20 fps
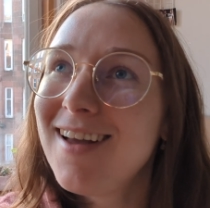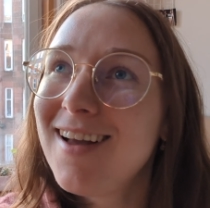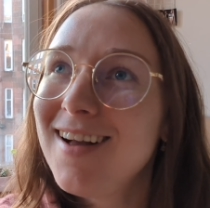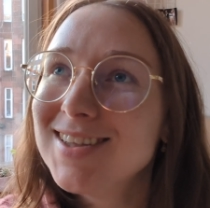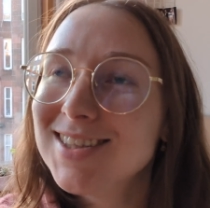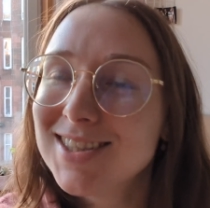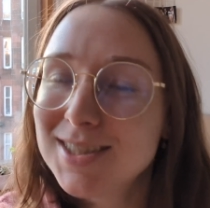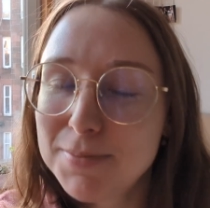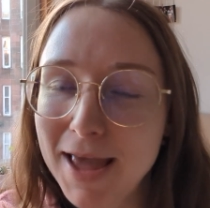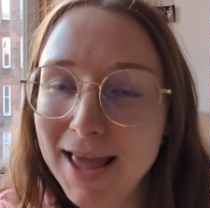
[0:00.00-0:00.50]
a
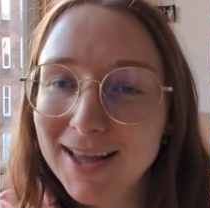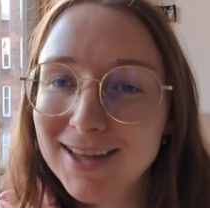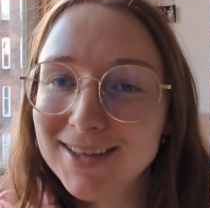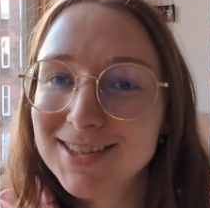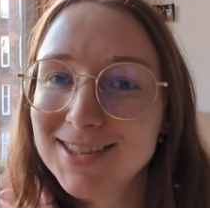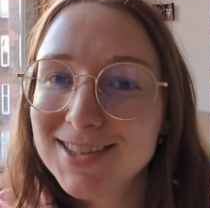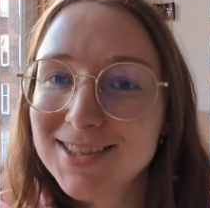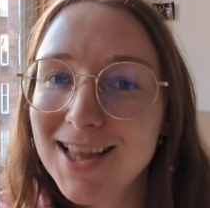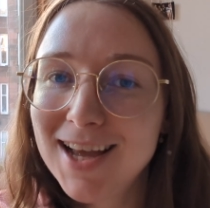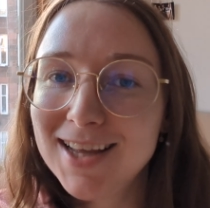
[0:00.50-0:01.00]

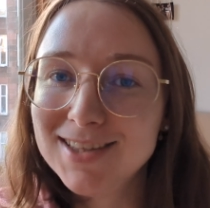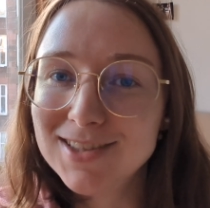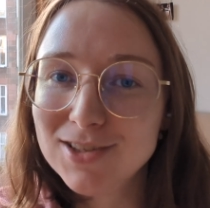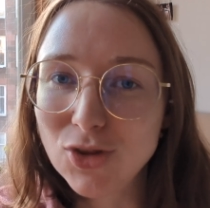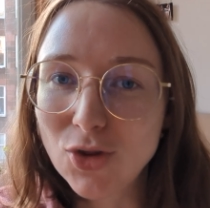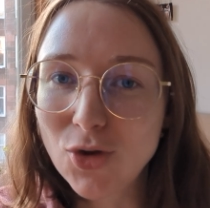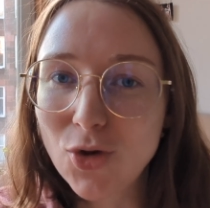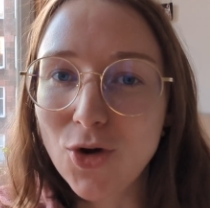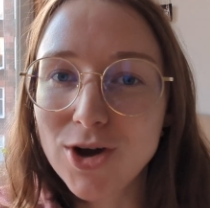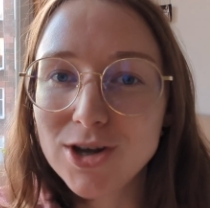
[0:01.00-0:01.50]
space that is
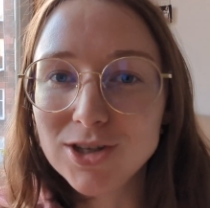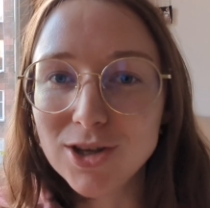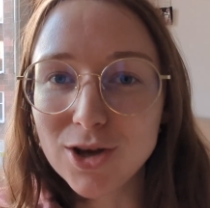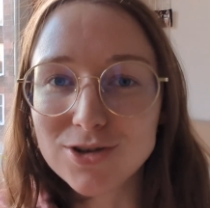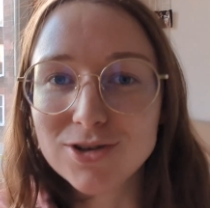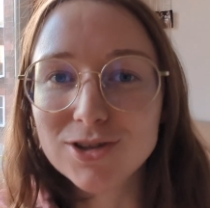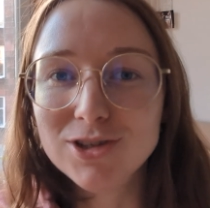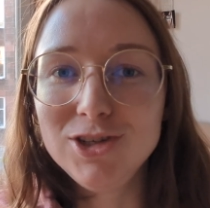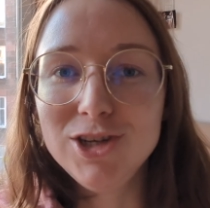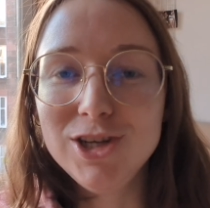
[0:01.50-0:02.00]
not a
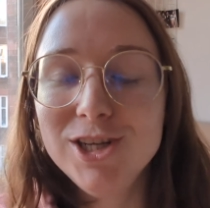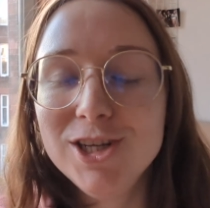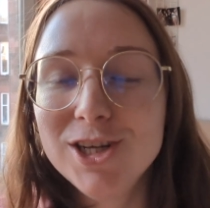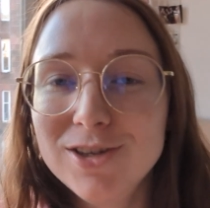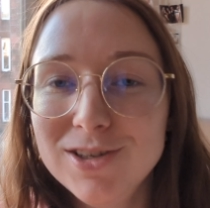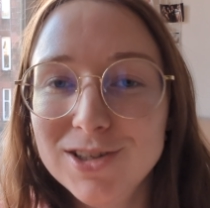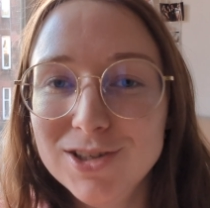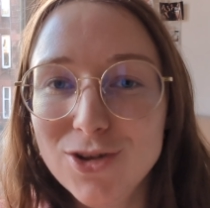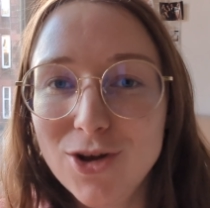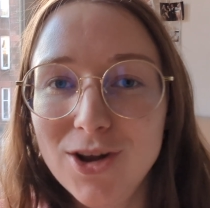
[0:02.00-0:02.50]
yoga studio,
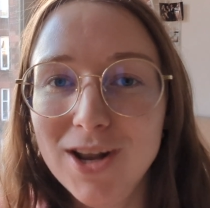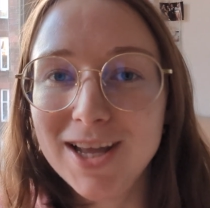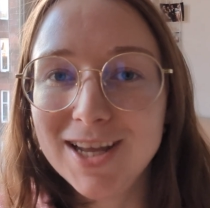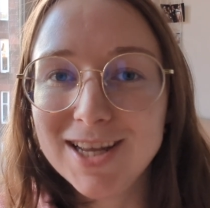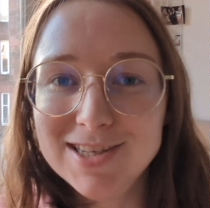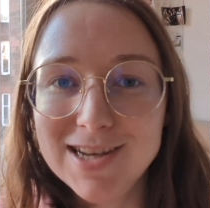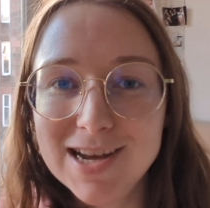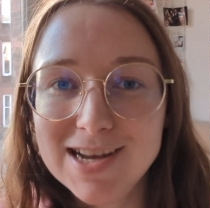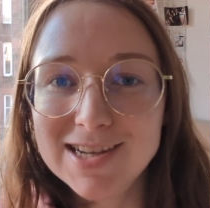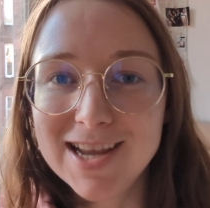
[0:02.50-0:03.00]
is not like a
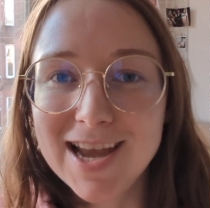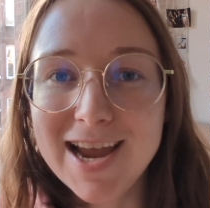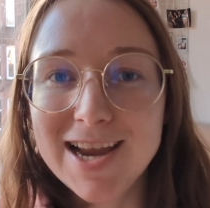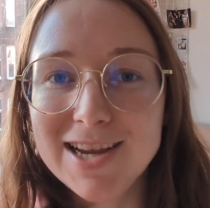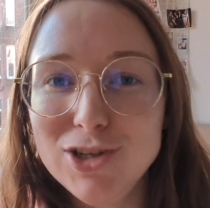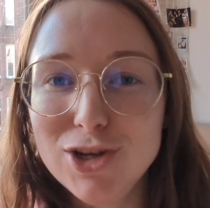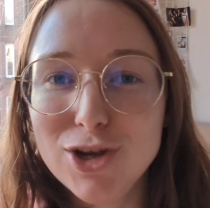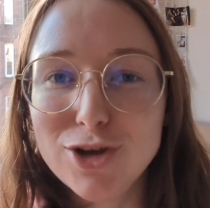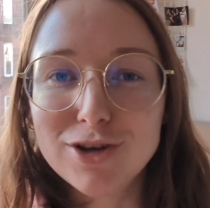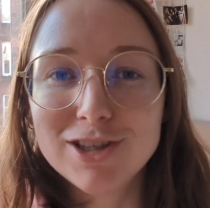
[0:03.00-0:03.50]

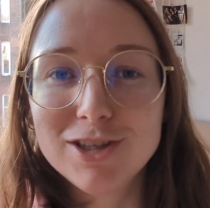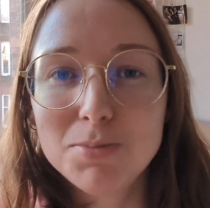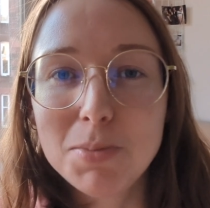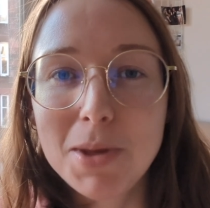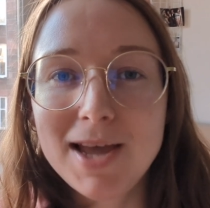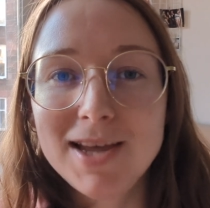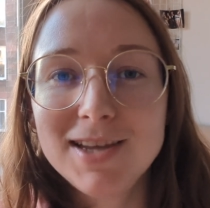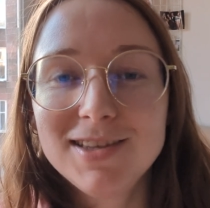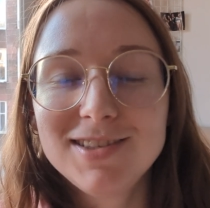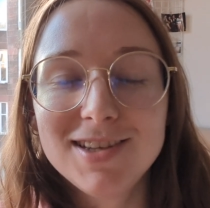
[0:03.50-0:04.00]
dedicated yoga
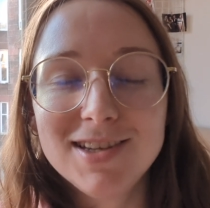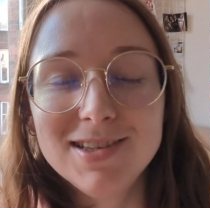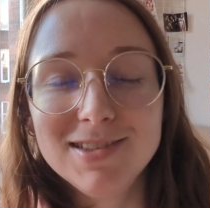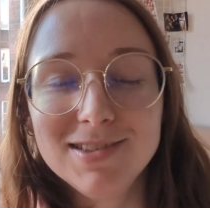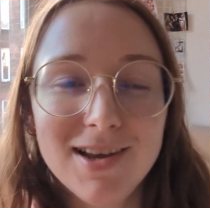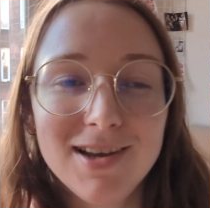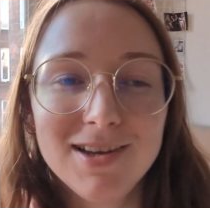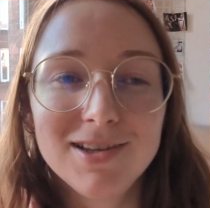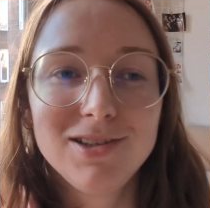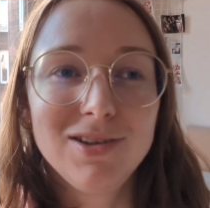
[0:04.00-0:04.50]
space, is
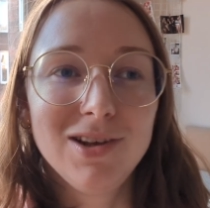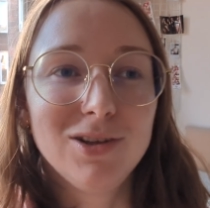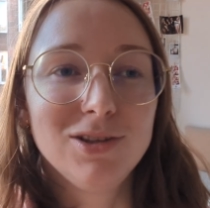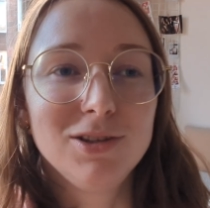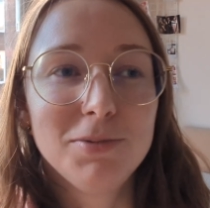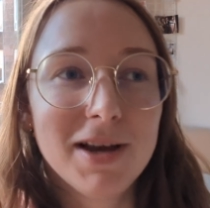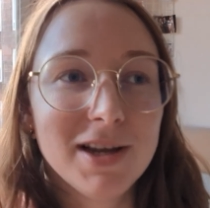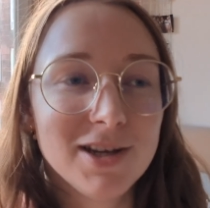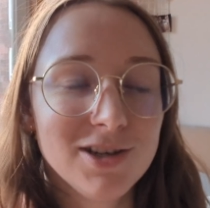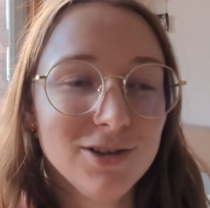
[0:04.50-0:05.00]
like so
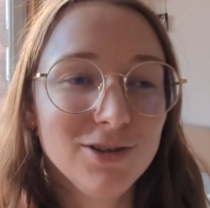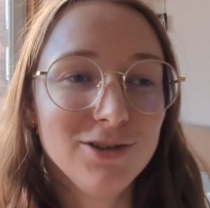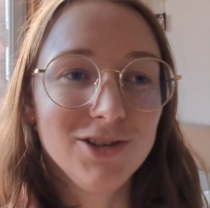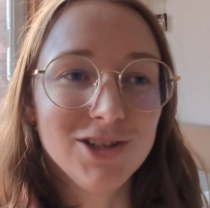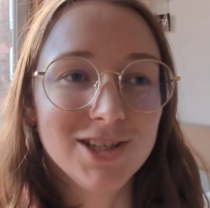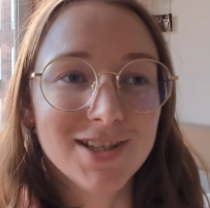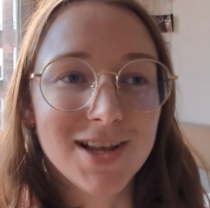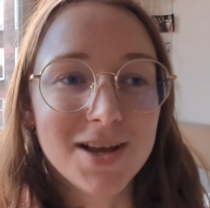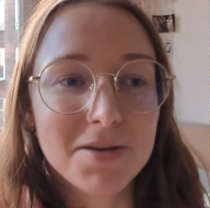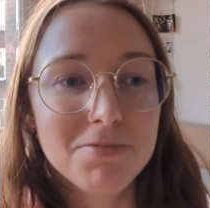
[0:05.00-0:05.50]
special,
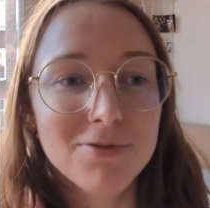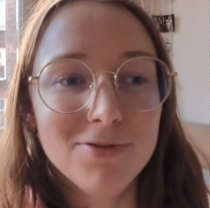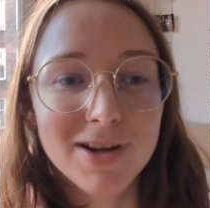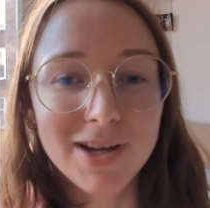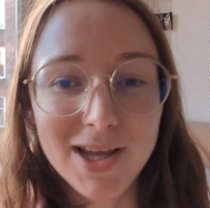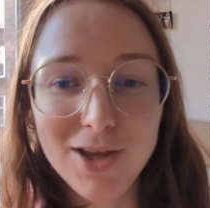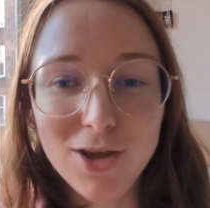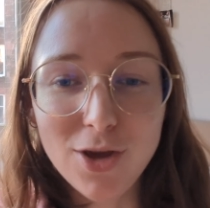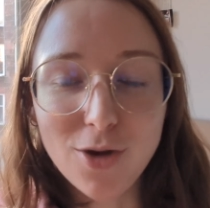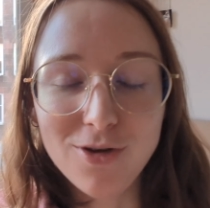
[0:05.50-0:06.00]
just like
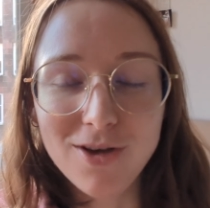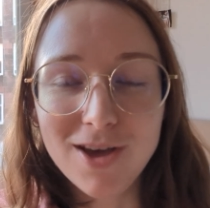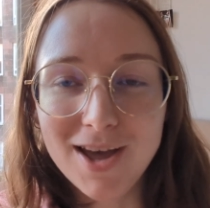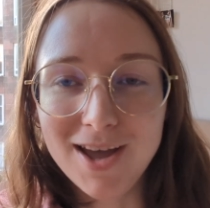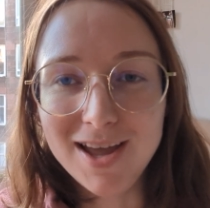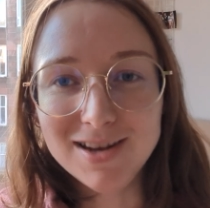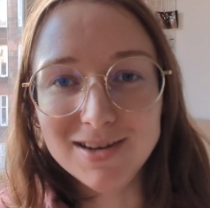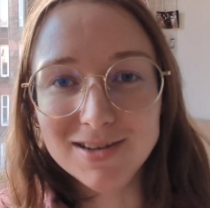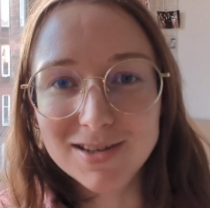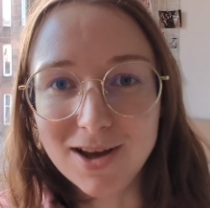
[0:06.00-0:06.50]
bringing yoga
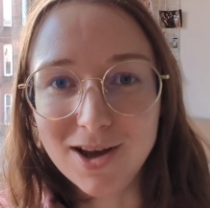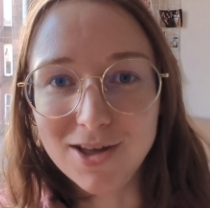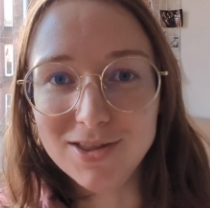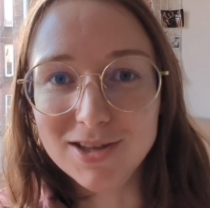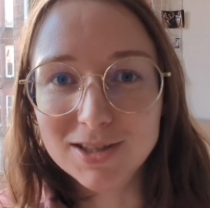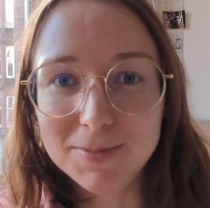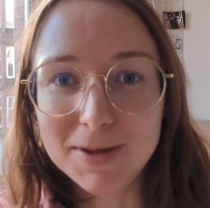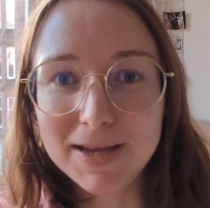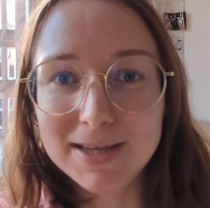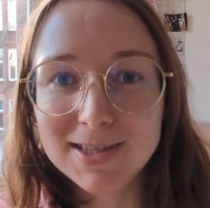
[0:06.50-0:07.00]
into other
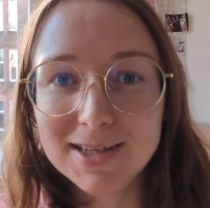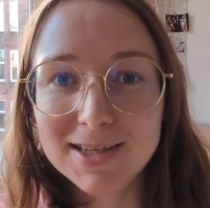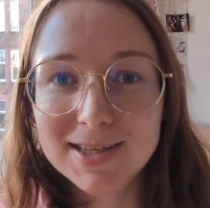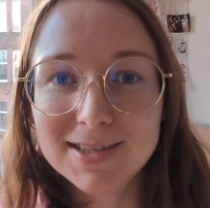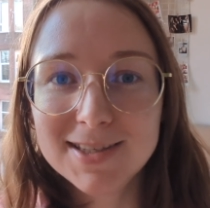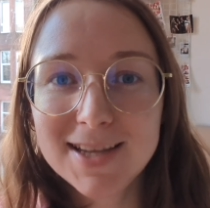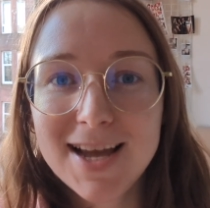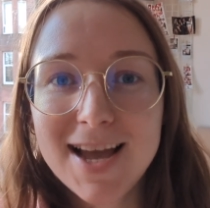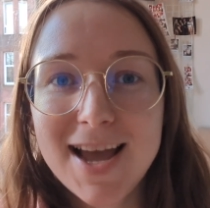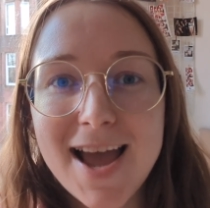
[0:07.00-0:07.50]
spaces.